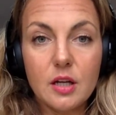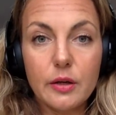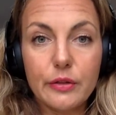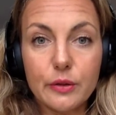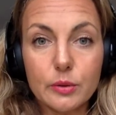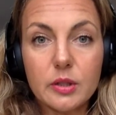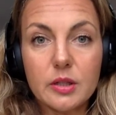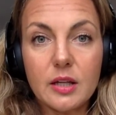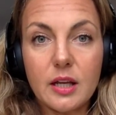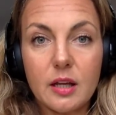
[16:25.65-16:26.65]

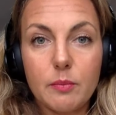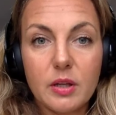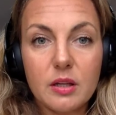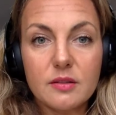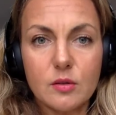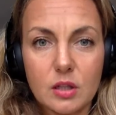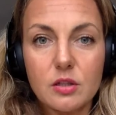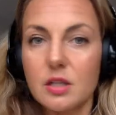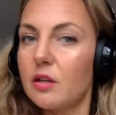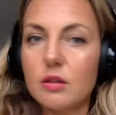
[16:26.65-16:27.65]
authority, because
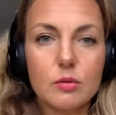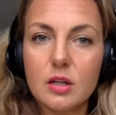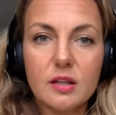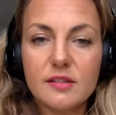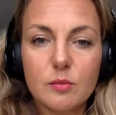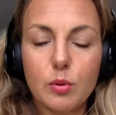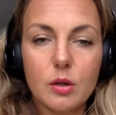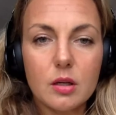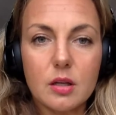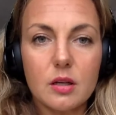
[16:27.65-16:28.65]
questioning authority is
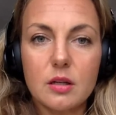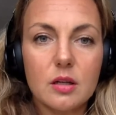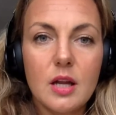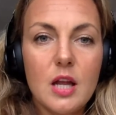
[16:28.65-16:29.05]
important.